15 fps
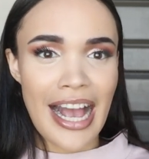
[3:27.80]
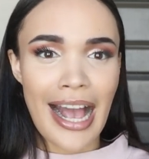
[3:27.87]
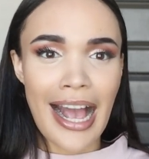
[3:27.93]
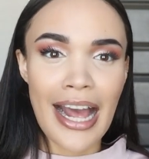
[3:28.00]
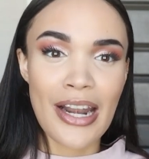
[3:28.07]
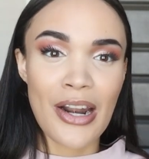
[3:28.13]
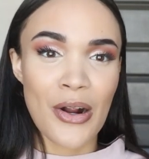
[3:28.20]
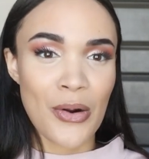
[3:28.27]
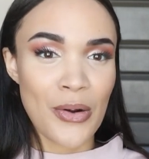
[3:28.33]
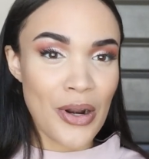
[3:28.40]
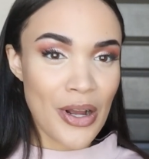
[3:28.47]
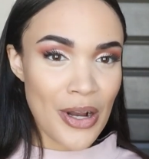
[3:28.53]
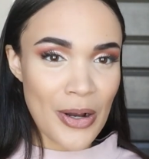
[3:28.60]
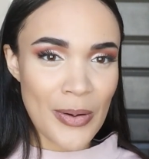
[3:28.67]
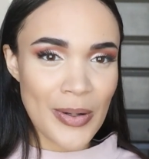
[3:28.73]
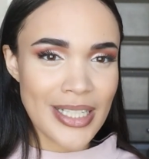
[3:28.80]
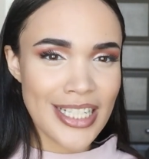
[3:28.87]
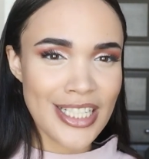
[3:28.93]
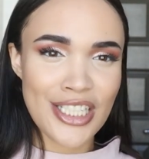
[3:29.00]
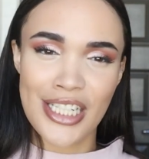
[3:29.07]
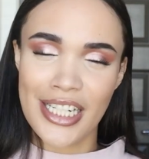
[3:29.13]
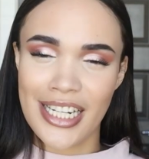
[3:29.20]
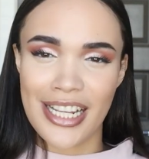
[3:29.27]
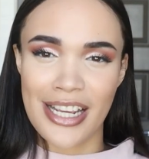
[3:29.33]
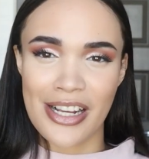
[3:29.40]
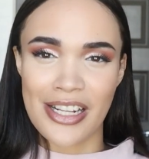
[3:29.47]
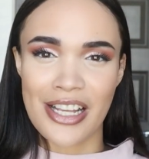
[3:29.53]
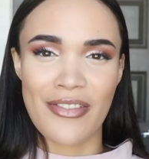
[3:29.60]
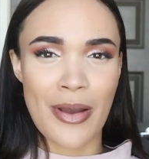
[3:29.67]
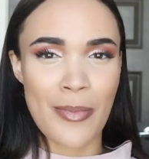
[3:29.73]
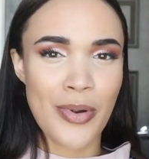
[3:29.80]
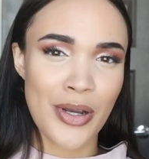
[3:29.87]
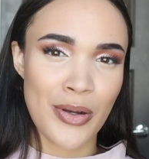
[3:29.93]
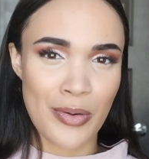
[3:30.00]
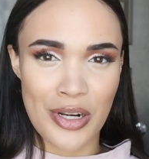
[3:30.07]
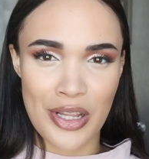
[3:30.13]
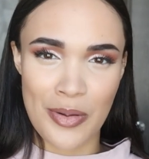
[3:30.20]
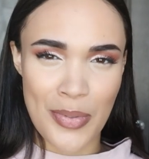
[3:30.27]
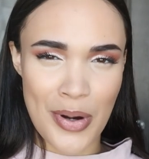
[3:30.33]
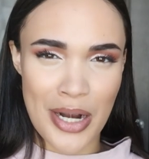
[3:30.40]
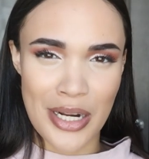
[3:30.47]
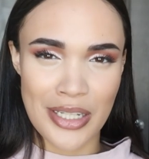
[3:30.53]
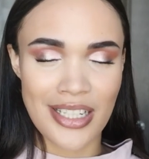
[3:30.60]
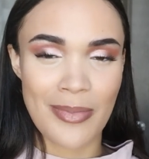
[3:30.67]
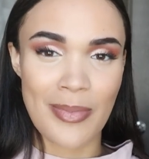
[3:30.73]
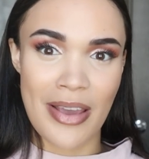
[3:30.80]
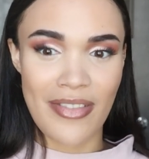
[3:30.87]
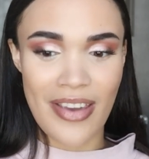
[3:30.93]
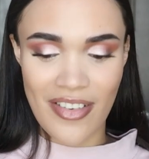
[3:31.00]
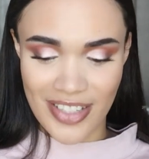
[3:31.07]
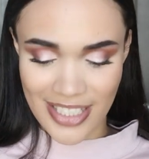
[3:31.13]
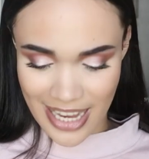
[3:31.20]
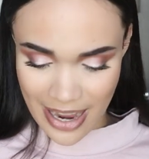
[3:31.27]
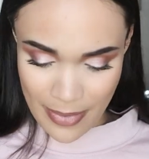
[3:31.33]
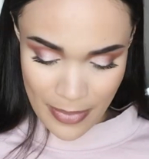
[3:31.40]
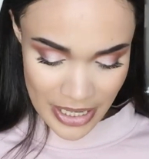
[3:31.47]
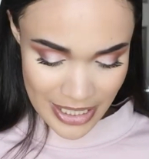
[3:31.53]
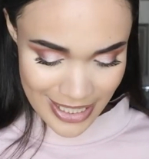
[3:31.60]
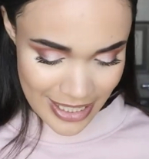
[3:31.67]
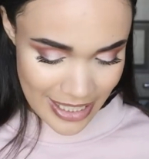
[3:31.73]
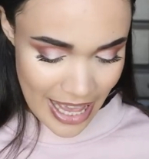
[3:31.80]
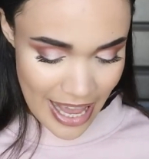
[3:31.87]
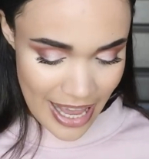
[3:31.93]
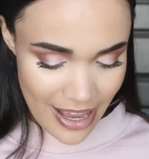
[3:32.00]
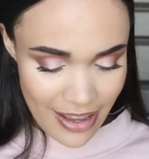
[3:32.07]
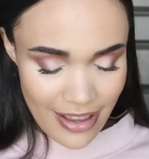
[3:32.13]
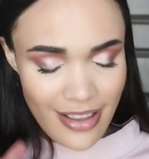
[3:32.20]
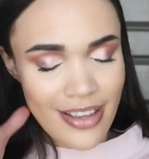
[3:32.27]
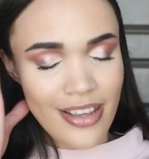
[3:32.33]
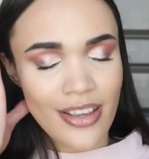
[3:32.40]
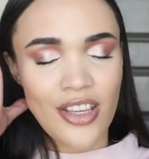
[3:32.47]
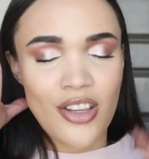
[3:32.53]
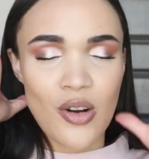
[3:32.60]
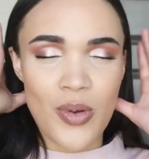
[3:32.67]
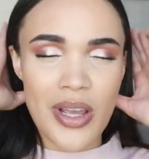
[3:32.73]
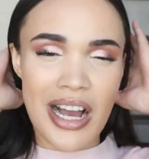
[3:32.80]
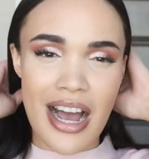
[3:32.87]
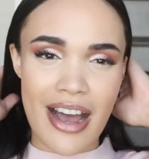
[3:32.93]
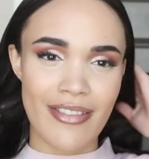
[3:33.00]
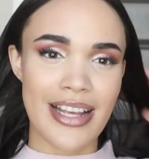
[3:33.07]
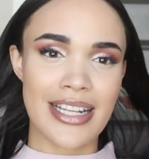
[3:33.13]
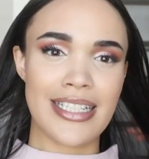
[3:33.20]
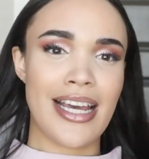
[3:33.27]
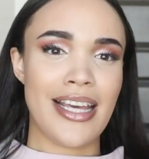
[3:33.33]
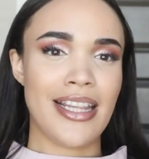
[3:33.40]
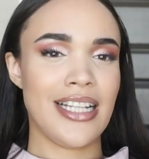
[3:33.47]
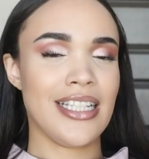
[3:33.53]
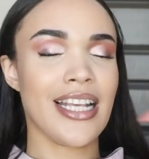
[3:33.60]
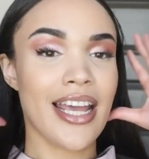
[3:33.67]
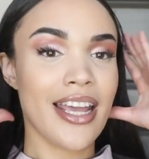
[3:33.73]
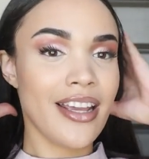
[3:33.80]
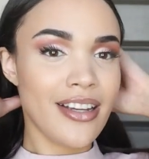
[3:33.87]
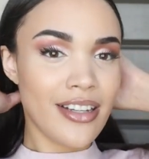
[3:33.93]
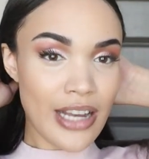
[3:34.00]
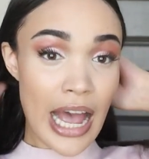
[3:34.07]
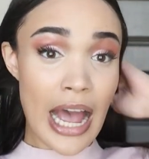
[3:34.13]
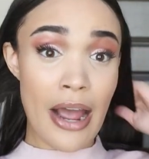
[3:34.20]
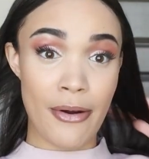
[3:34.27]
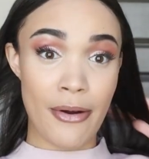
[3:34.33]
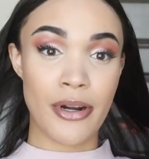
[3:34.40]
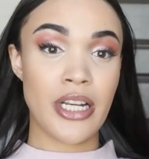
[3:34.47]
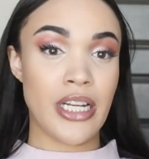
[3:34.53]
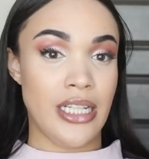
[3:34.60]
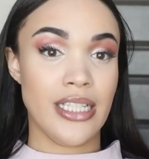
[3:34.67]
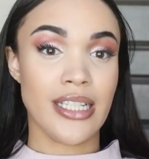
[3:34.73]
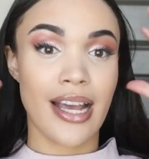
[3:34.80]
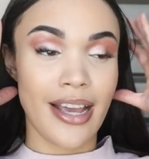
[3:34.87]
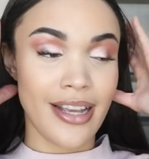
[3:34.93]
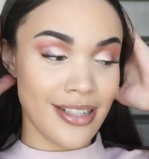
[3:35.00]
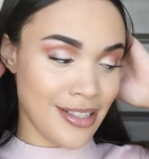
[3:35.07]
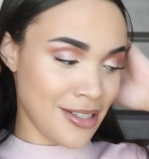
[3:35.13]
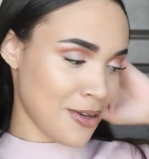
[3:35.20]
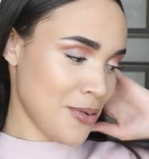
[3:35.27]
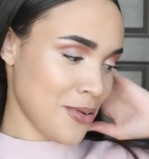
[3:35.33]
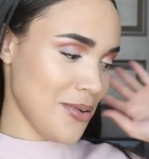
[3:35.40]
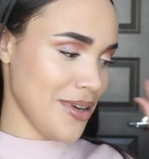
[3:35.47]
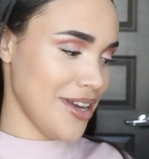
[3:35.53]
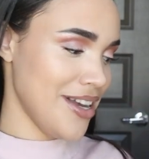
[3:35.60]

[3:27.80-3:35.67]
I don't know, is it cheating if I put one of the products on my favorite side? But it's like, you know, we all have that side that's like our good side. So